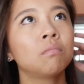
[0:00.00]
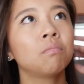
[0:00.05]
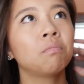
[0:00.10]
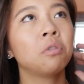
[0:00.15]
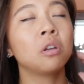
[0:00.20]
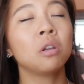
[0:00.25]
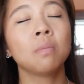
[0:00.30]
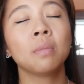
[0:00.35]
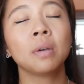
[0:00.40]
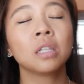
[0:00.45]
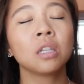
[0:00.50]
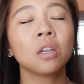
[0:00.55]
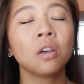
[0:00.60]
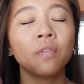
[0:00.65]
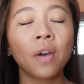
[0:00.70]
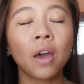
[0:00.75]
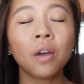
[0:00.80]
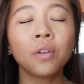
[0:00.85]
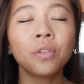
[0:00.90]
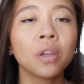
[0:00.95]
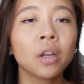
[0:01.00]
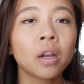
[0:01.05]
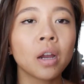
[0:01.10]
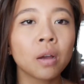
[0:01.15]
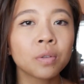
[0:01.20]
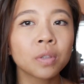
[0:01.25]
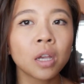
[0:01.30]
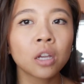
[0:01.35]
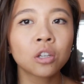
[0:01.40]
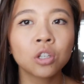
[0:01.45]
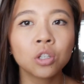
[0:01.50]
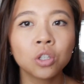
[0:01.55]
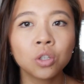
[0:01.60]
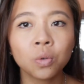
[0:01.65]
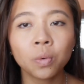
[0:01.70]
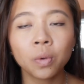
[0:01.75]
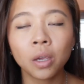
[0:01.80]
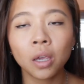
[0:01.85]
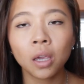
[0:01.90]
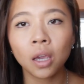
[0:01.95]
putting myself out there. I was actually
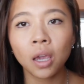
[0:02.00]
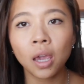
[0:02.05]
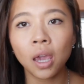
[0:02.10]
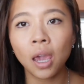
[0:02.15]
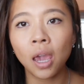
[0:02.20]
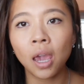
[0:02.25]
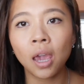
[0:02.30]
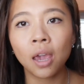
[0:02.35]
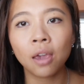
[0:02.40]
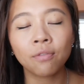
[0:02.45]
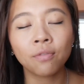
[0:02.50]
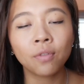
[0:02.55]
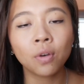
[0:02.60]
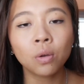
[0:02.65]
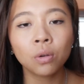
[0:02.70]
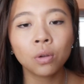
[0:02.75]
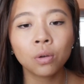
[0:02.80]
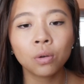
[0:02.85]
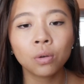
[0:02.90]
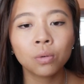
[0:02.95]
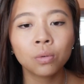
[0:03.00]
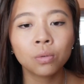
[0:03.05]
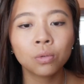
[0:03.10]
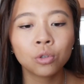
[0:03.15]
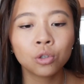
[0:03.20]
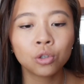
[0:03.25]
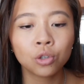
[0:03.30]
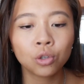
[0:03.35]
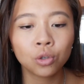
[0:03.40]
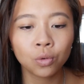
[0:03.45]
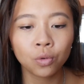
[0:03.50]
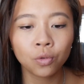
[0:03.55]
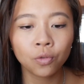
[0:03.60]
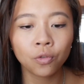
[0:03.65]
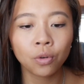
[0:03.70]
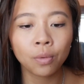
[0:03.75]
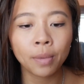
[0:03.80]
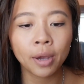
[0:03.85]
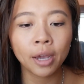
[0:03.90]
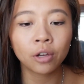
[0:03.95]
doing a photo shoot
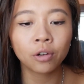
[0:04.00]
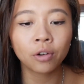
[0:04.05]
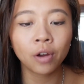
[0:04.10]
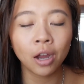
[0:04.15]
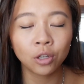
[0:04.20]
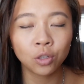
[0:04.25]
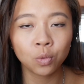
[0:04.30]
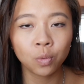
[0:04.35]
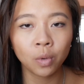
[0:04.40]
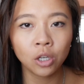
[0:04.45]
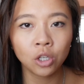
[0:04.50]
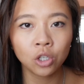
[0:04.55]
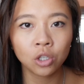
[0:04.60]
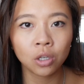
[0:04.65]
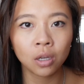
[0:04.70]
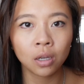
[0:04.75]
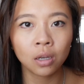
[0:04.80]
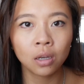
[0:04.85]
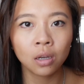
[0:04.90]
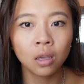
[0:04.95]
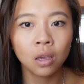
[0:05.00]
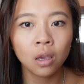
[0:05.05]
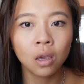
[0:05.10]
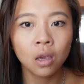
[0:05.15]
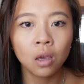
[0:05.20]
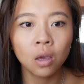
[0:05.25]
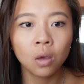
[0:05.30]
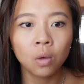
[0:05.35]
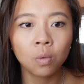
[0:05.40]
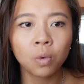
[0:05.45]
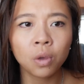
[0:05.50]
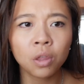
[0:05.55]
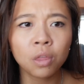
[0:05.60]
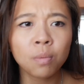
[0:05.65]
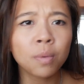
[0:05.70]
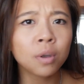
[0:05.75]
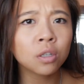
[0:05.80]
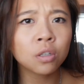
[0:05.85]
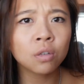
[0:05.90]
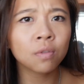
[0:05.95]
for my graduation with a
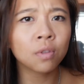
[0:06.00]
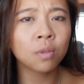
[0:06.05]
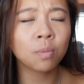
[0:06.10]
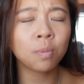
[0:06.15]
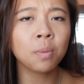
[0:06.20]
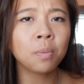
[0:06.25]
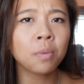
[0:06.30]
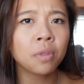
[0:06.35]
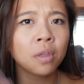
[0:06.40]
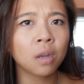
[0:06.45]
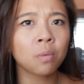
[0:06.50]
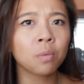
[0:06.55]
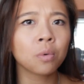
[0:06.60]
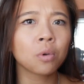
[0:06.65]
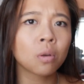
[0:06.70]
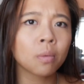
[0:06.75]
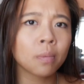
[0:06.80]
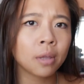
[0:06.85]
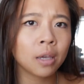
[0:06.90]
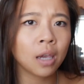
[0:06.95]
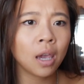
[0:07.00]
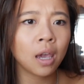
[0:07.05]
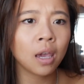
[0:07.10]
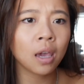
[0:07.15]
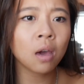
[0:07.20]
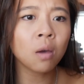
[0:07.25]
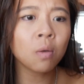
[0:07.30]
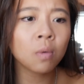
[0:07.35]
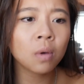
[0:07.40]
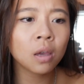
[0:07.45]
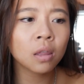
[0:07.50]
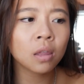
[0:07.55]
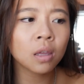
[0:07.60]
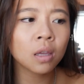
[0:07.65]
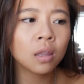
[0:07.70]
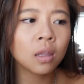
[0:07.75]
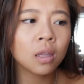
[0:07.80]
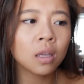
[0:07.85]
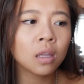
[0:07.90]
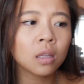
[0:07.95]
bunch of the people that I would normally hang out with,
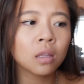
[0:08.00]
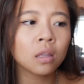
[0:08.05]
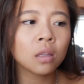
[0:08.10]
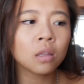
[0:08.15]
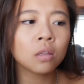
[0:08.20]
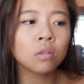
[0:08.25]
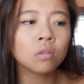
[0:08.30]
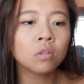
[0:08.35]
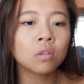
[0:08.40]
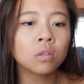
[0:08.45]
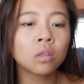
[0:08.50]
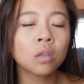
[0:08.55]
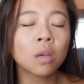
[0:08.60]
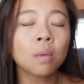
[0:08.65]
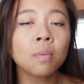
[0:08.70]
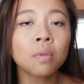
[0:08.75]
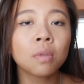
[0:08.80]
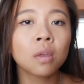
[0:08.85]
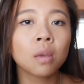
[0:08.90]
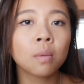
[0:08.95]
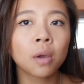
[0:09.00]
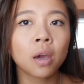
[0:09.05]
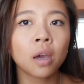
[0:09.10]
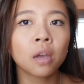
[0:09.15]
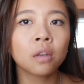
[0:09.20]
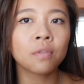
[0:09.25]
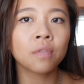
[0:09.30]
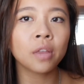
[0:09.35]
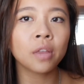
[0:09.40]
and then some of them kind of